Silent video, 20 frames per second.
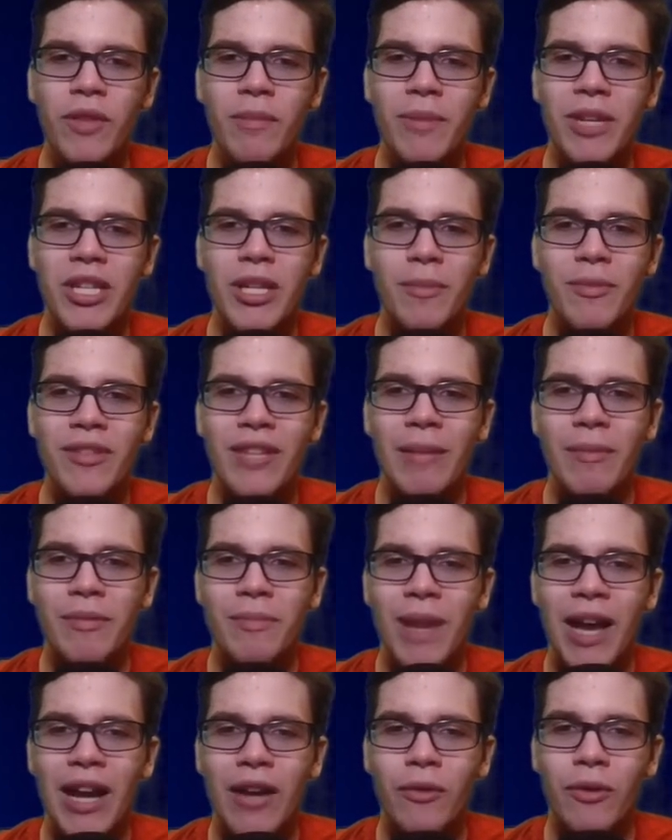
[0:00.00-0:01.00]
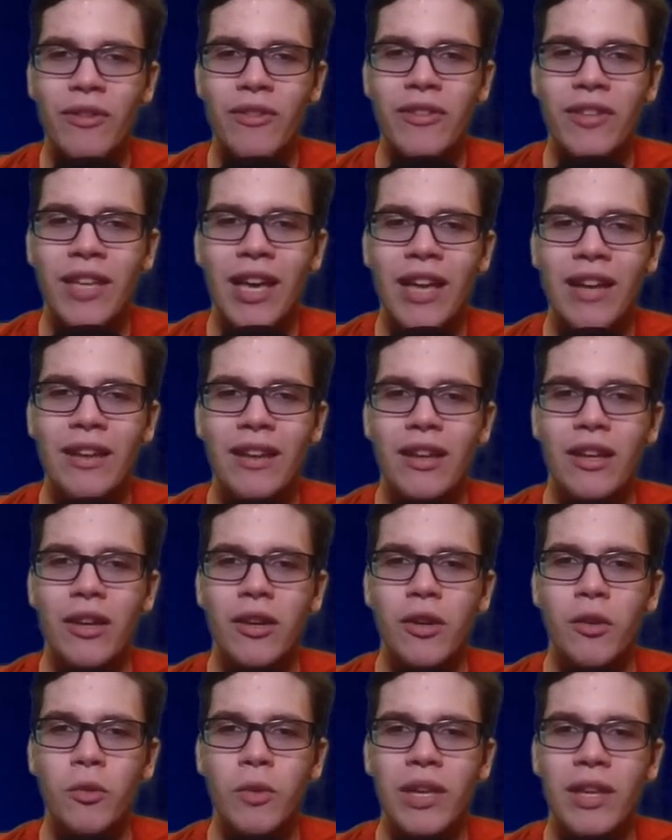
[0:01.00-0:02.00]
The bishop steps back once again.
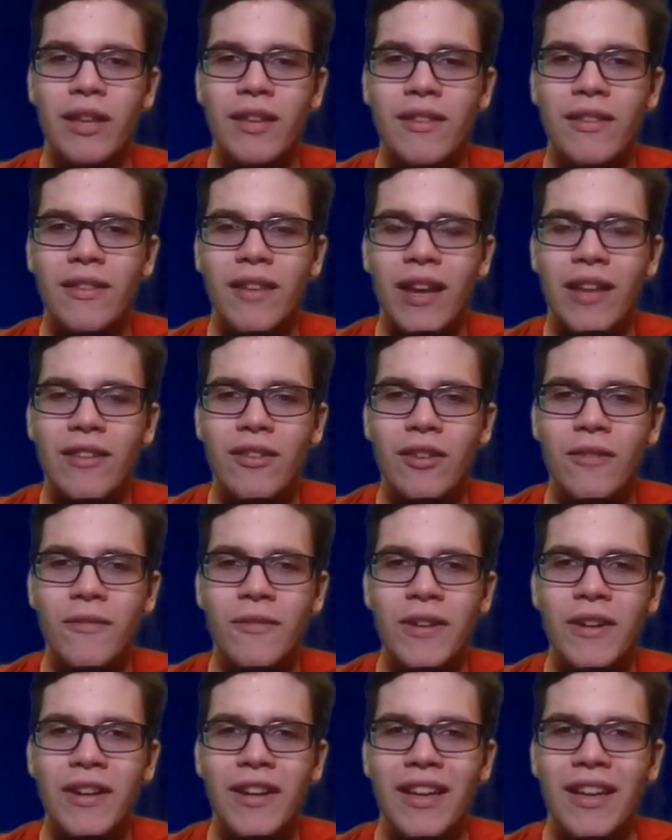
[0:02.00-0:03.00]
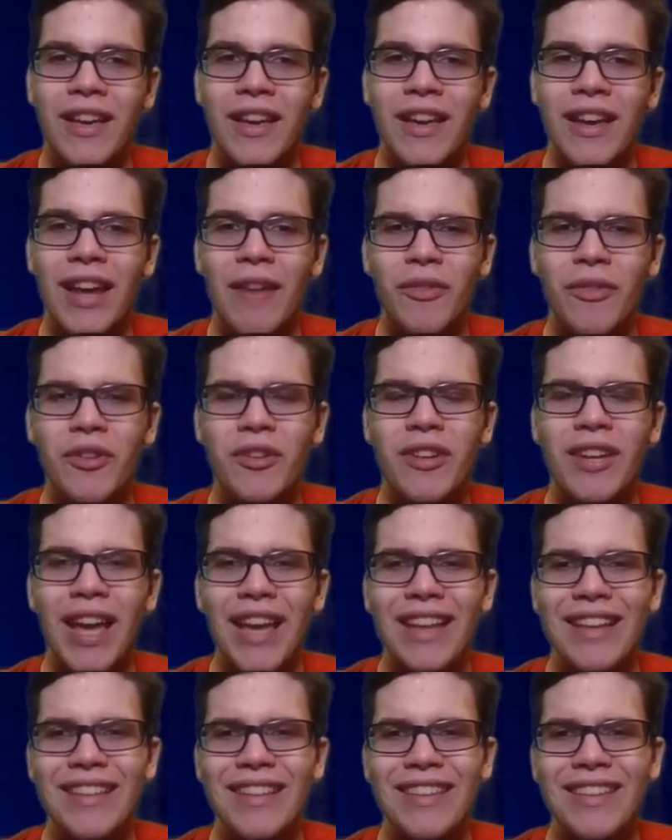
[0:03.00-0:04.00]
Queen slides over. And after
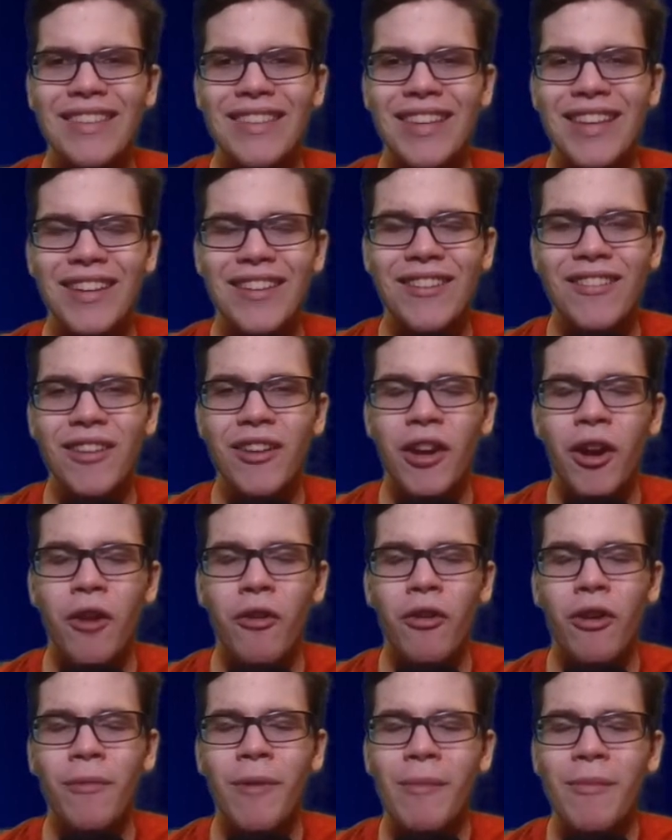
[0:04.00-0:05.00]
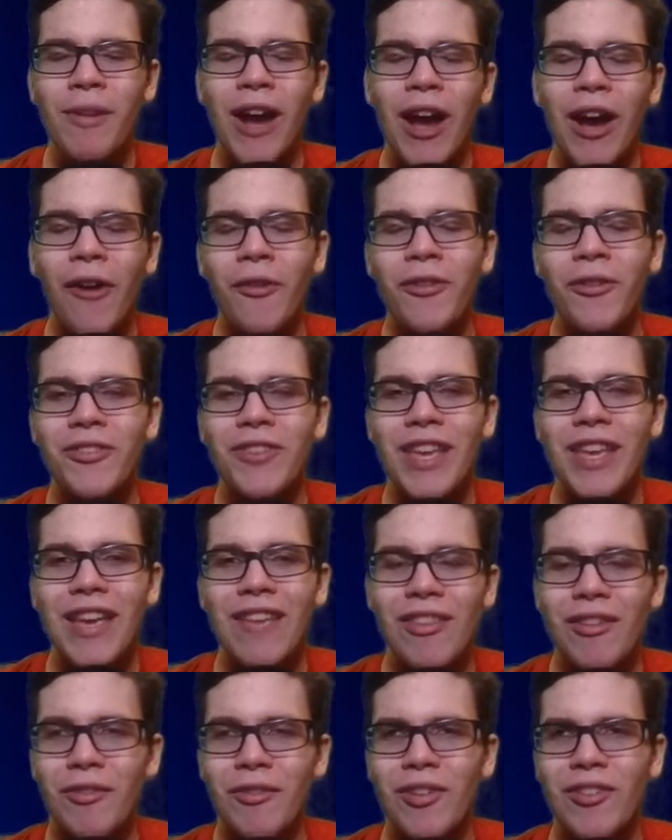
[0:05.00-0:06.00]
knight d6, remember how I was
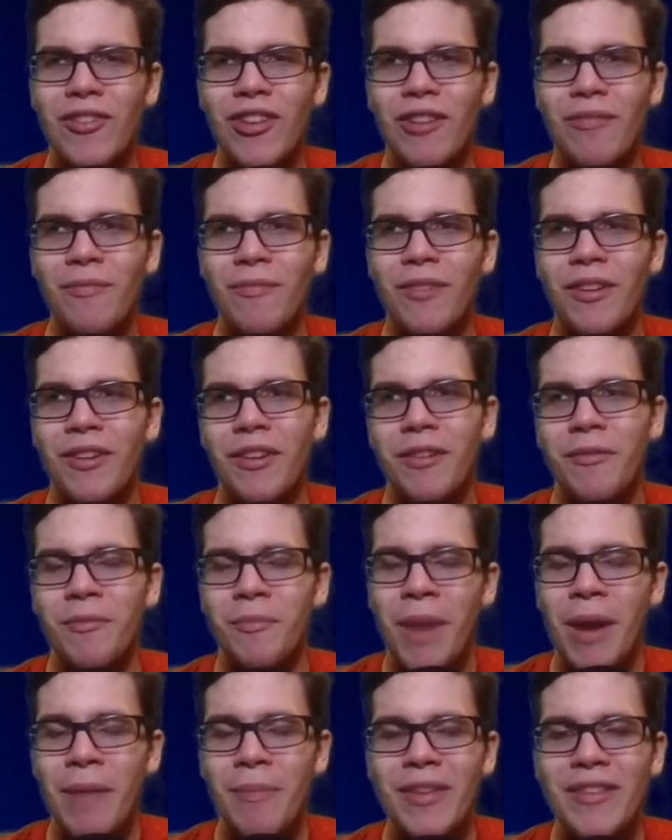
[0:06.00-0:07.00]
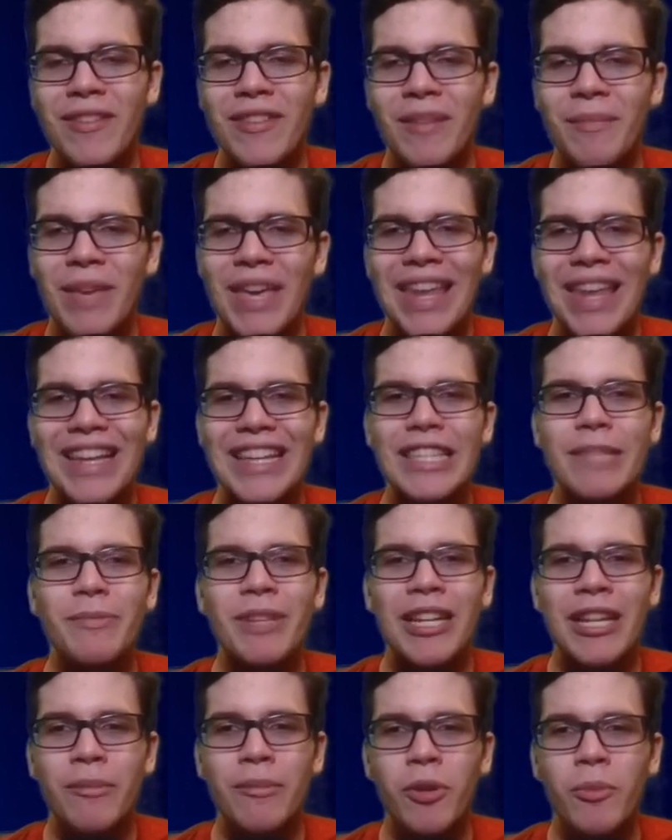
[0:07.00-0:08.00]
saying there were might be some
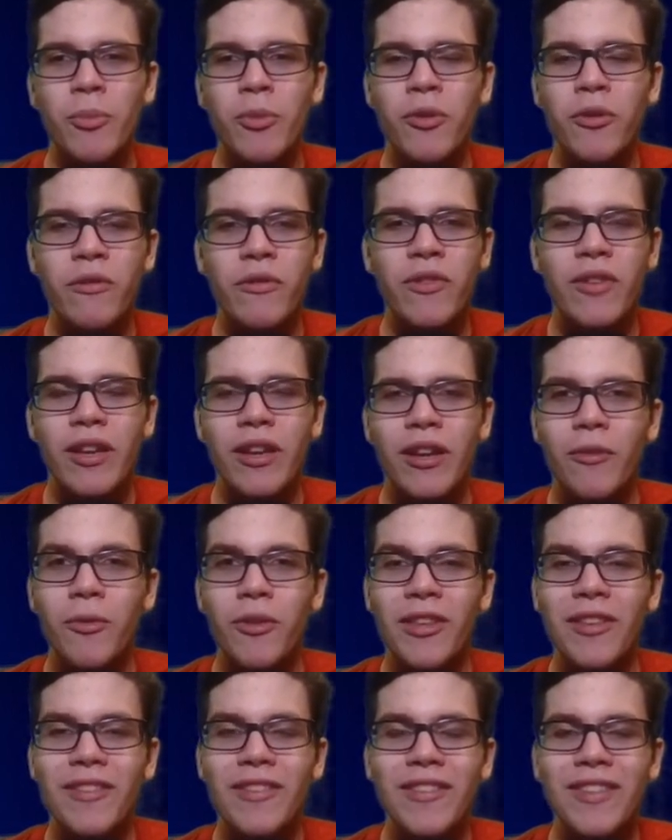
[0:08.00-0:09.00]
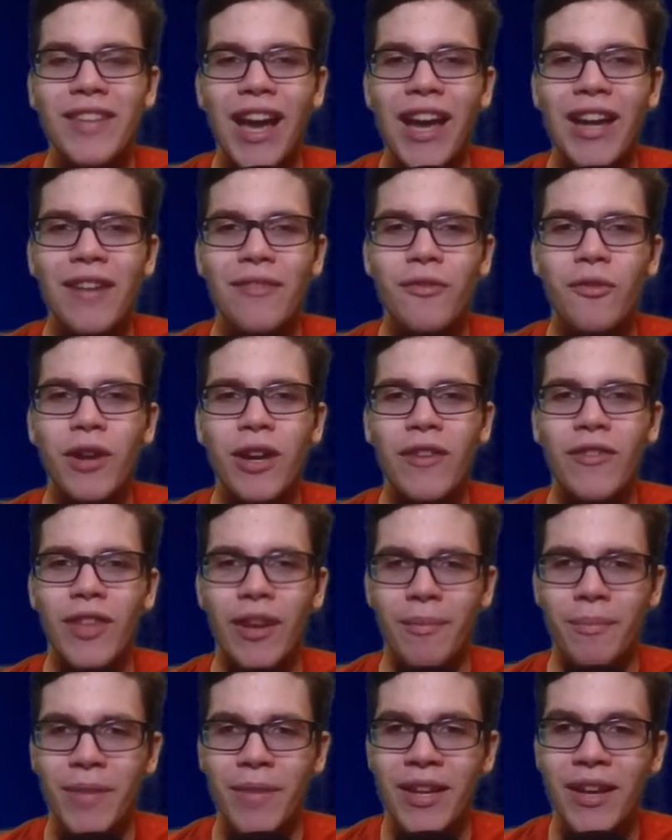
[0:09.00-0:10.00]
inexplicable moves? Well, this is kind of one of
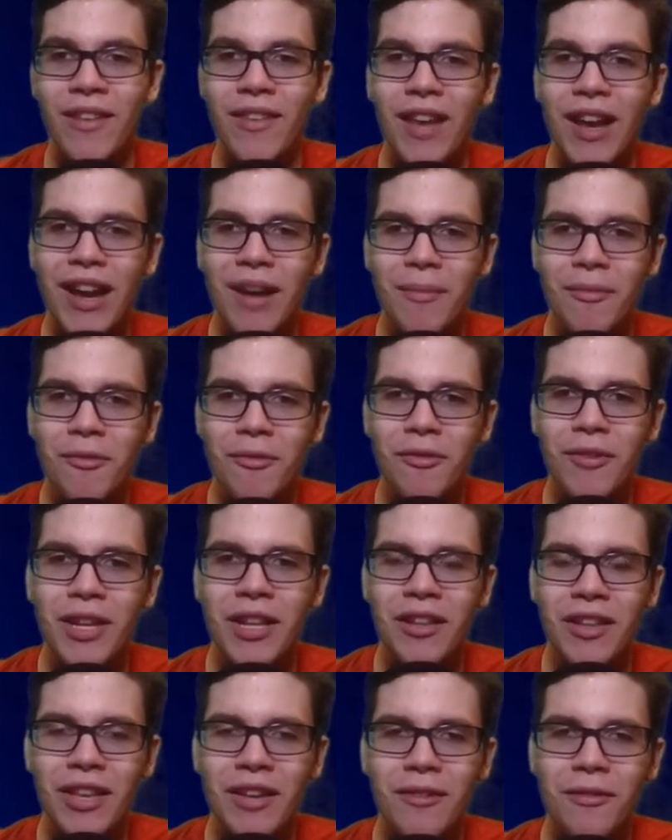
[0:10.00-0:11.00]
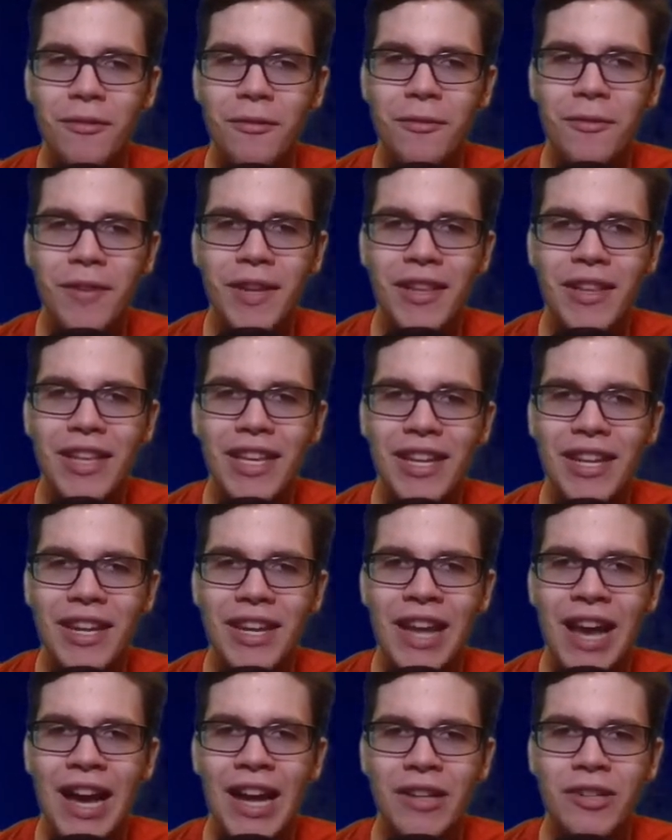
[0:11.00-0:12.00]
them, because I'm really
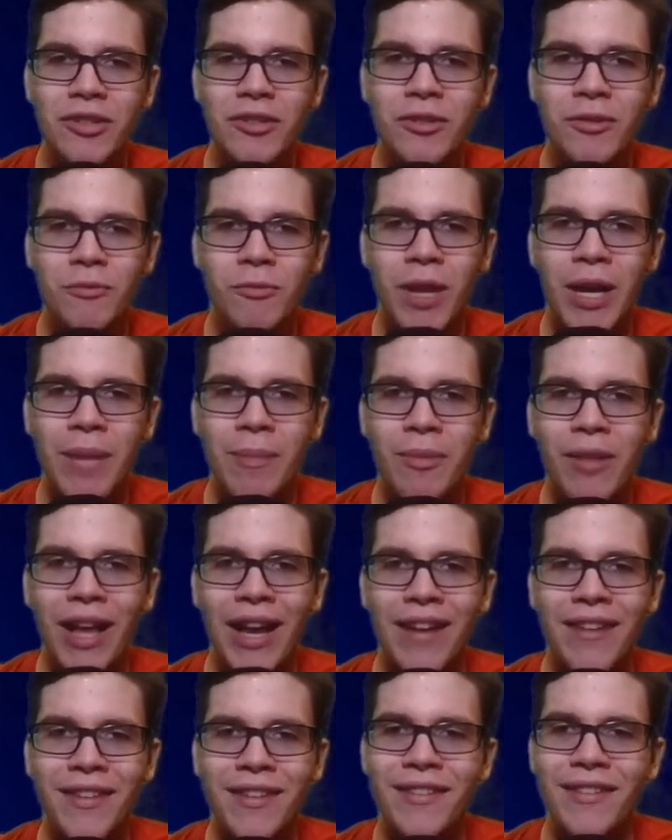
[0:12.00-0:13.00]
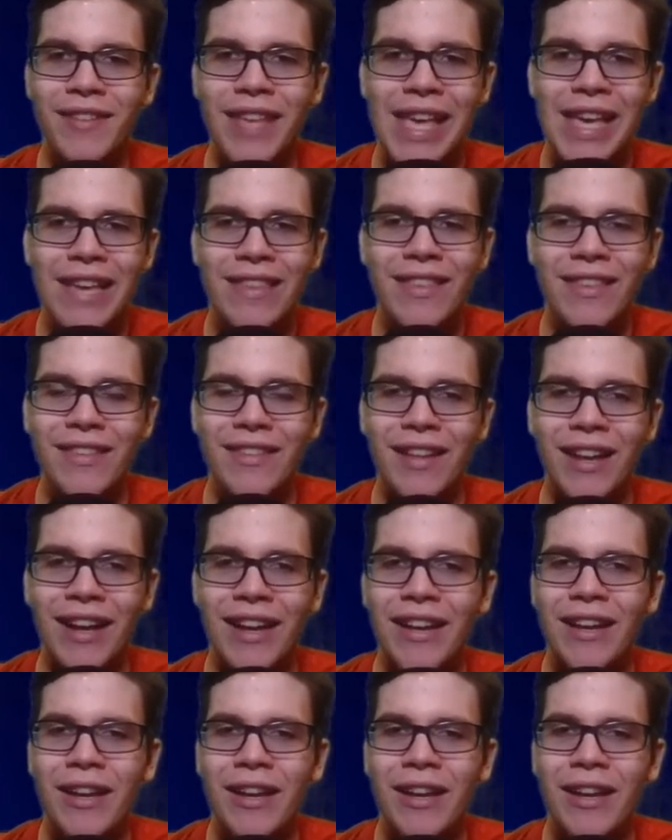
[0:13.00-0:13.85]
not sure why black didn't take this knight.